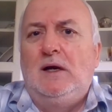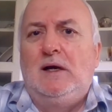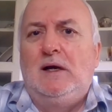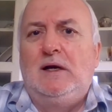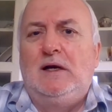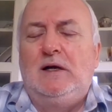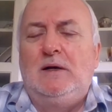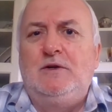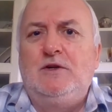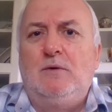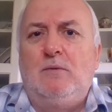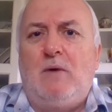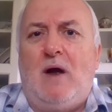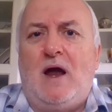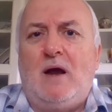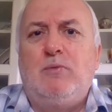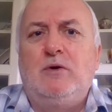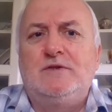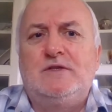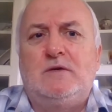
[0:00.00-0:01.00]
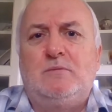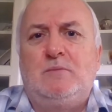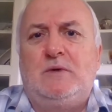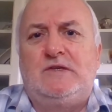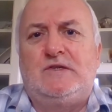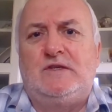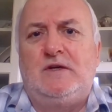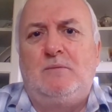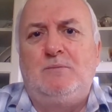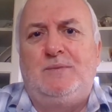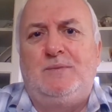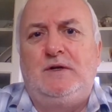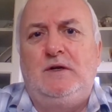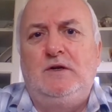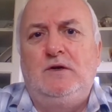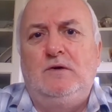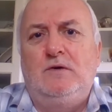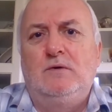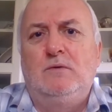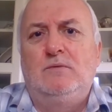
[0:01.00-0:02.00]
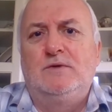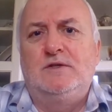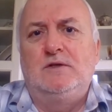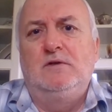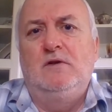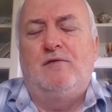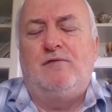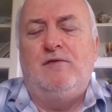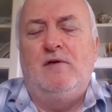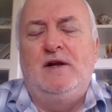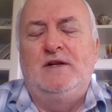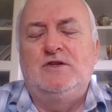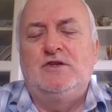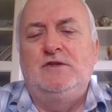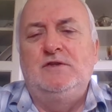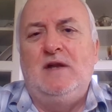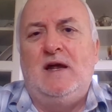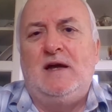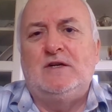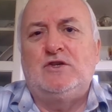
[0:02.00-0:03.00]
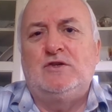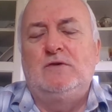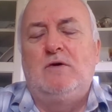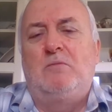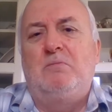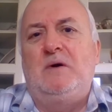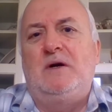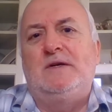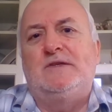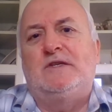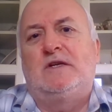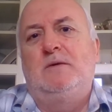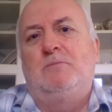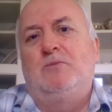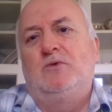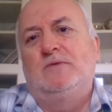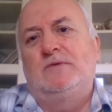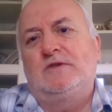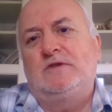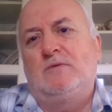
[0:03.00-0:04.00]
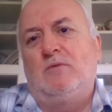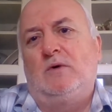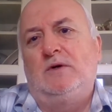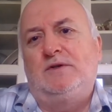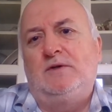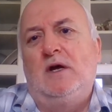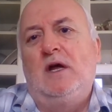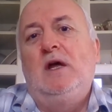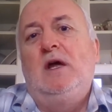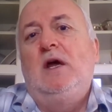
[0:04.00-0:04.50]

Uh, you happen to be somebody who was in the French national basketball squad